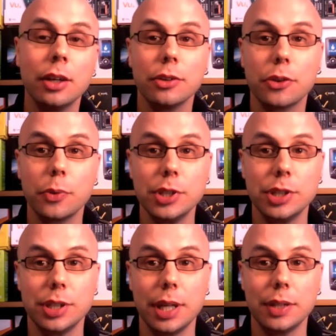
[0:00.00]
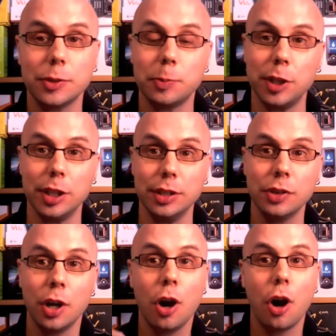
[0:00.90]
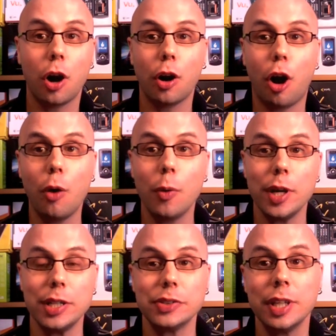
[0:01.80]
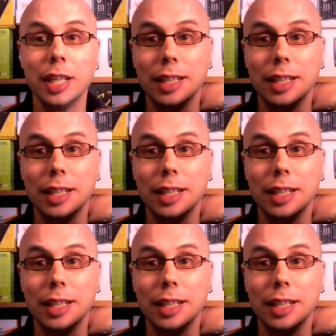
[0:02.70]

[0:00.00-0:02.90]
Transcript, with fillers: the 3G data speeds are always